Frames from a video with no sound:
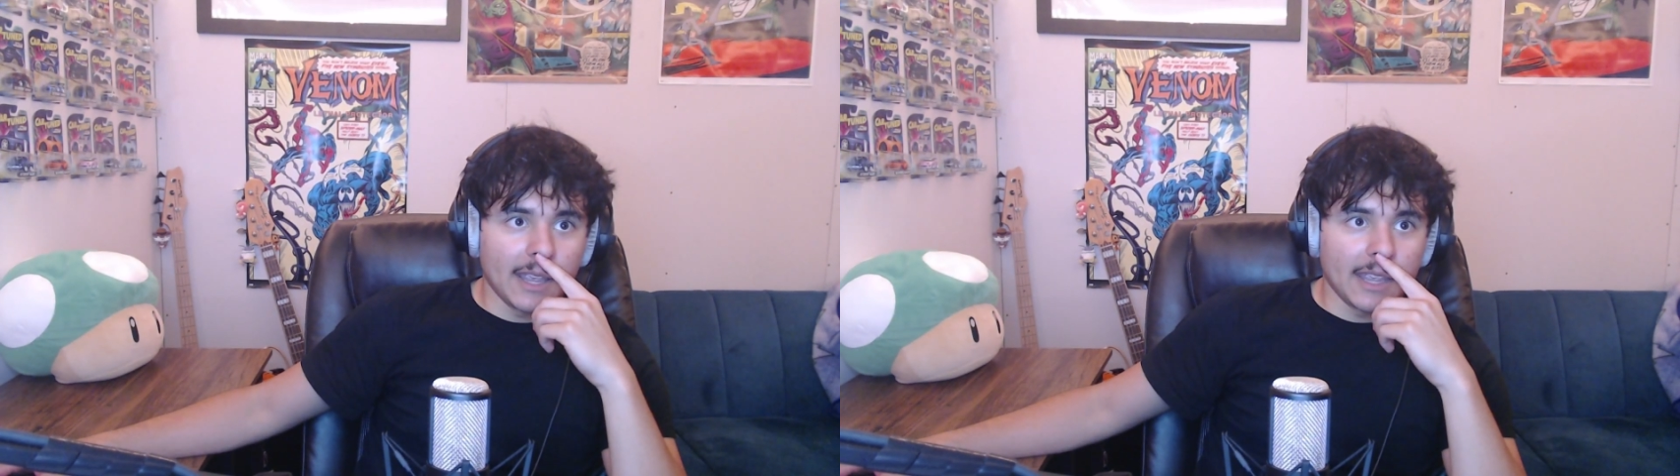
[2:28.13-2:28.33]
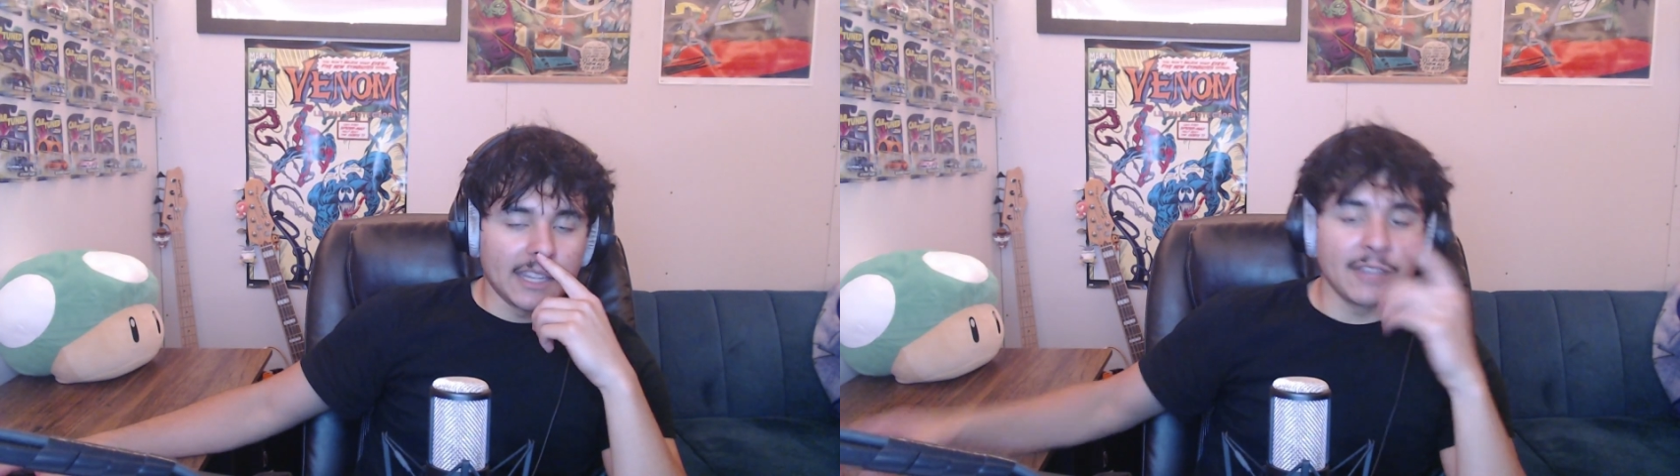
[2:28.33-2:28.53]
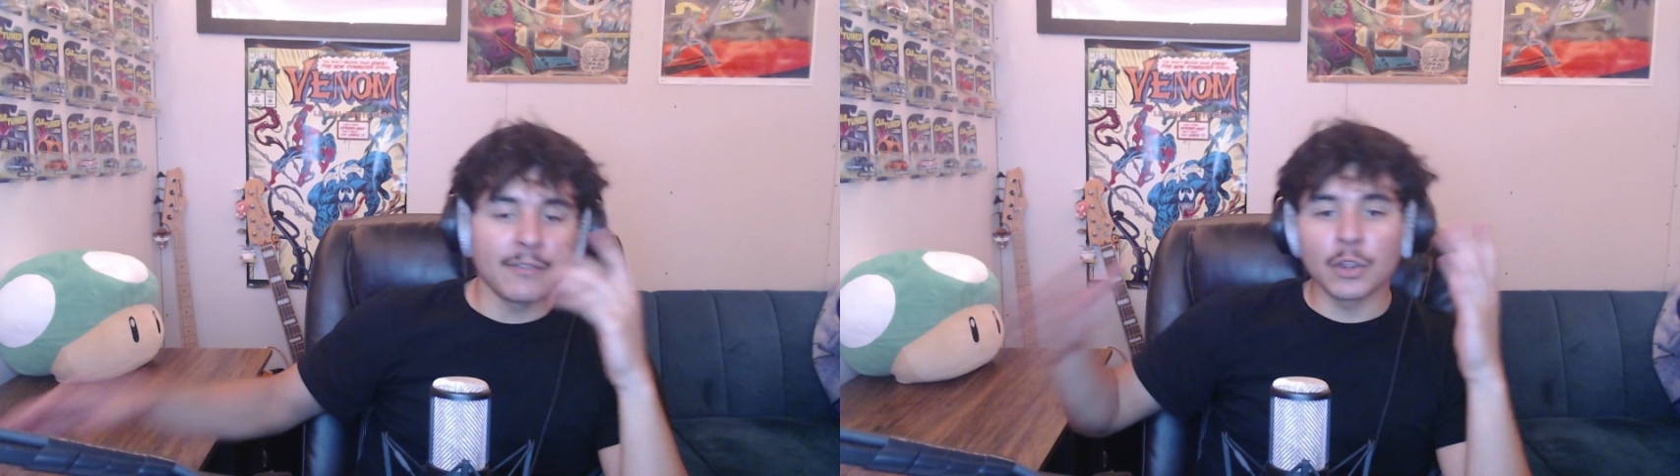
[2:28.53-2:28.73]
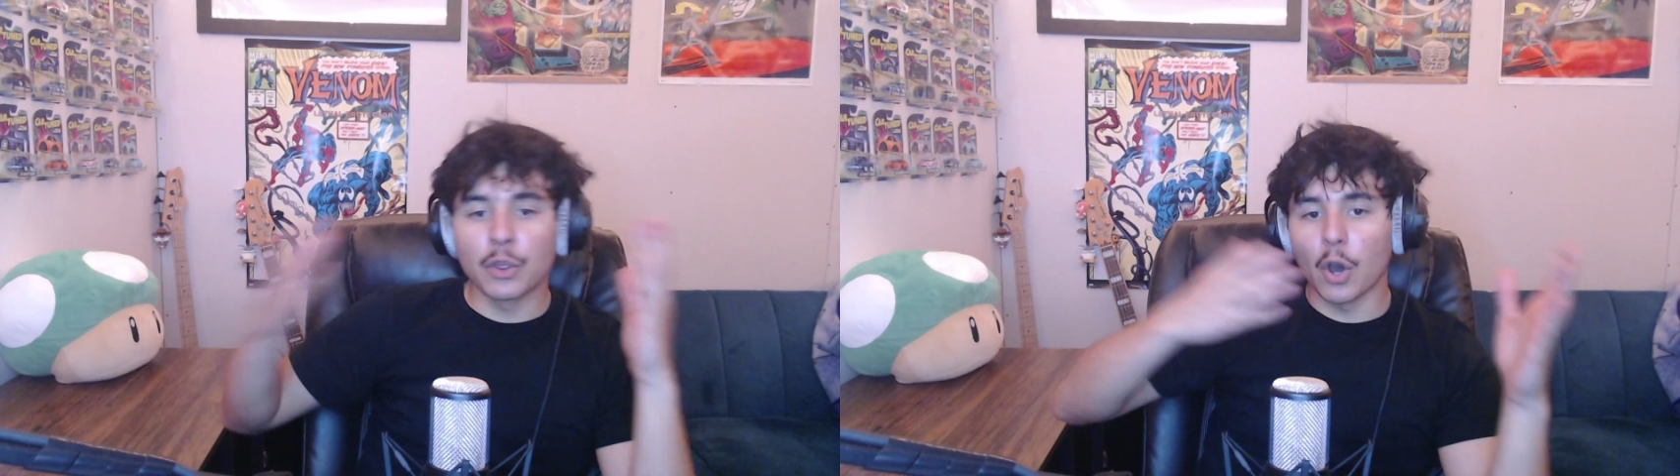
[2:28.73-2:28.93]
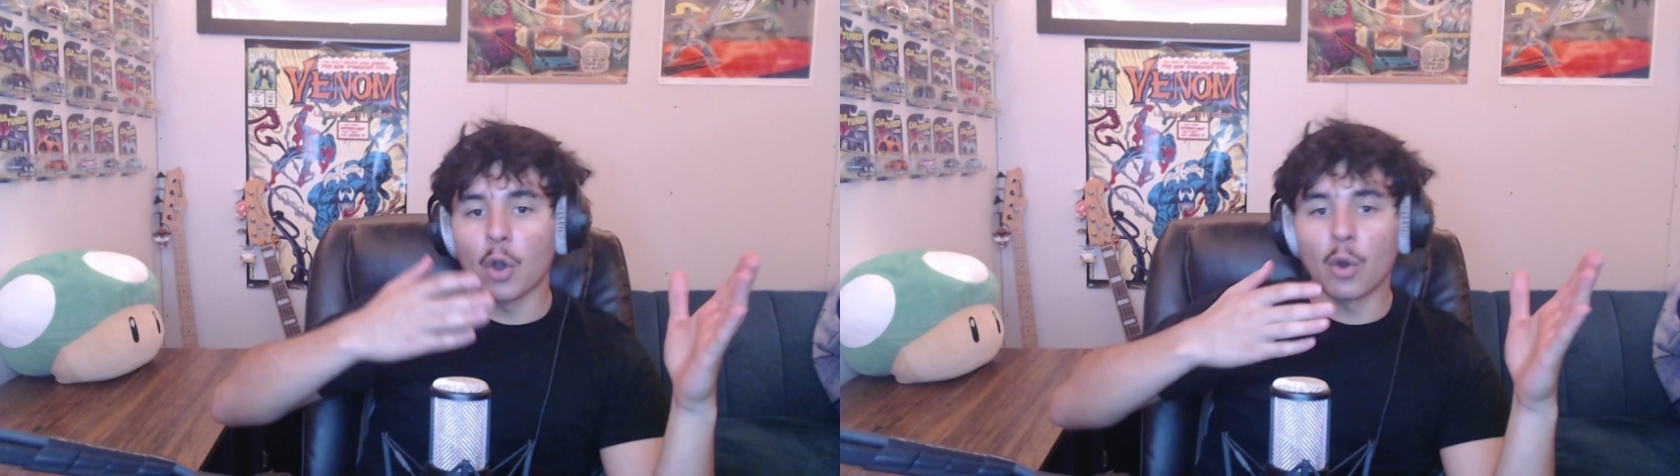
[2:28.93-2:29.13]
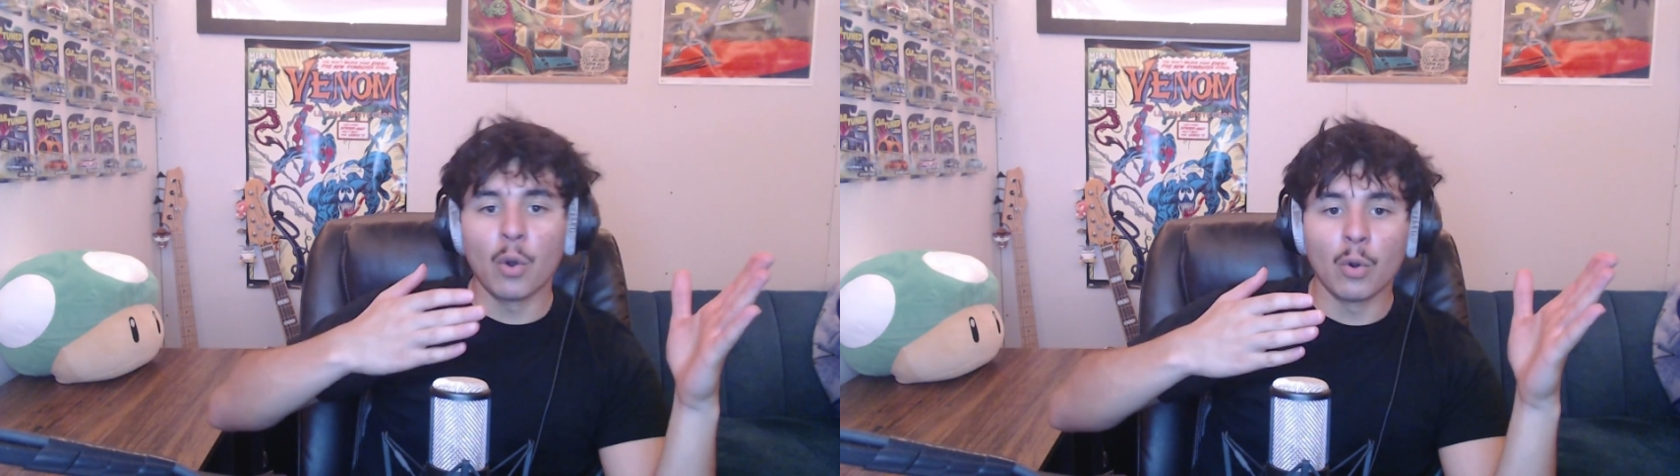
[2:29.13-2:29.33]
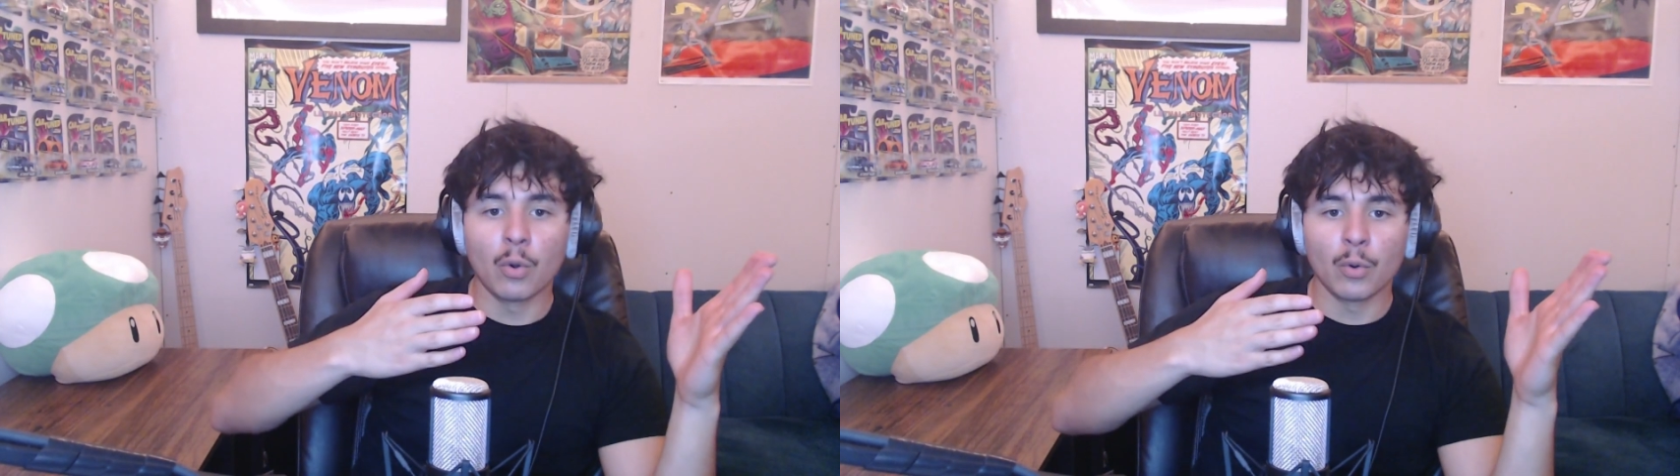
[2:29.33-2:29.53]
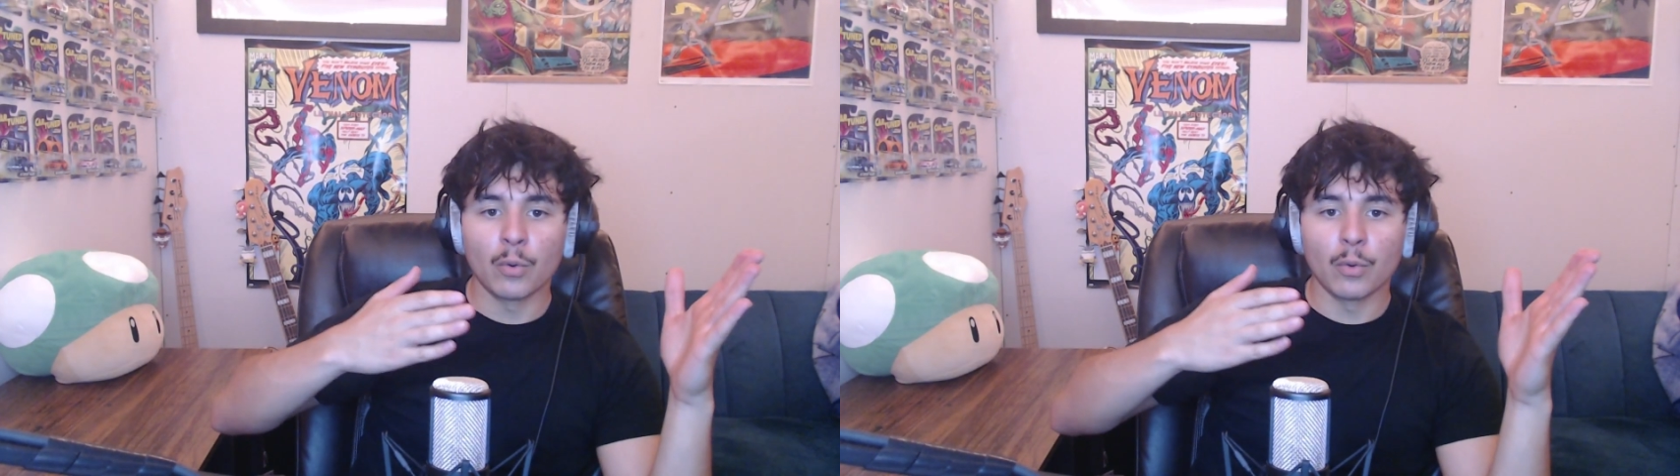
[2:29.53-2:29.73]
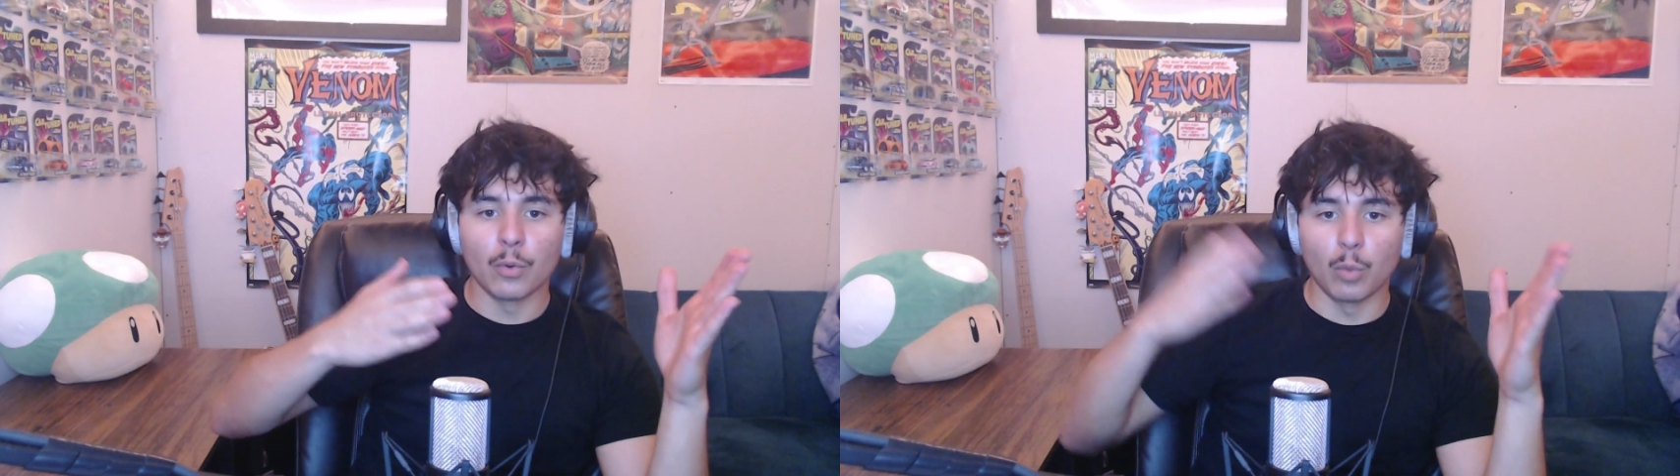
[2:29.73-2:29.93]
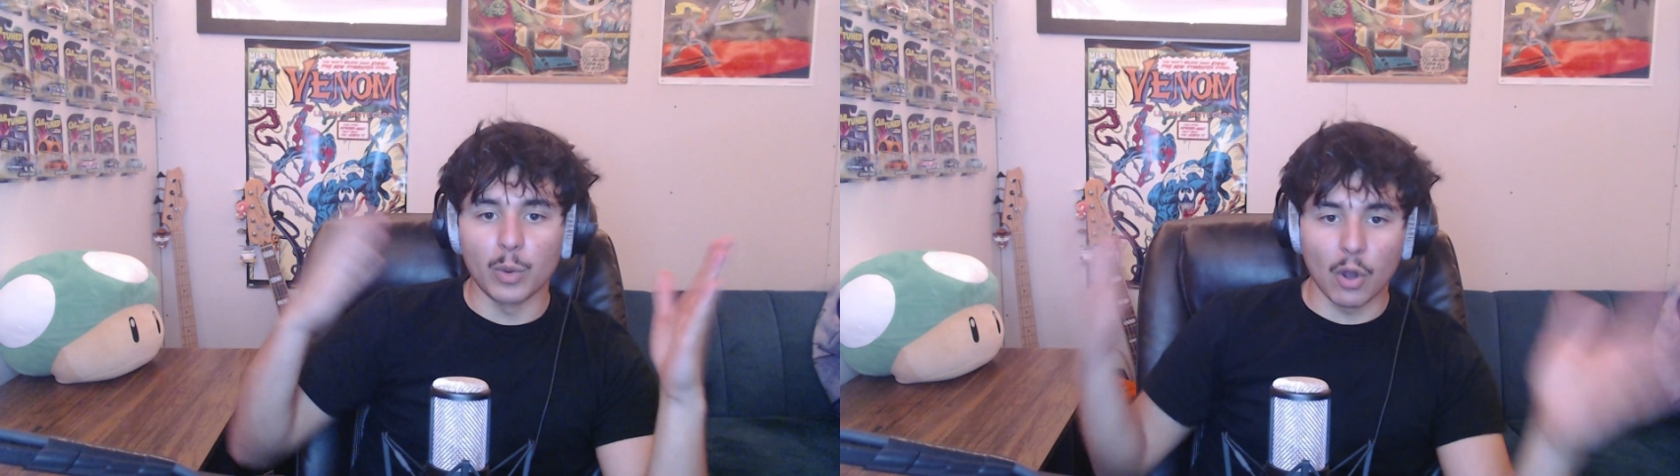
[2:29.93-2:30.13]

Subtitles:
Even though we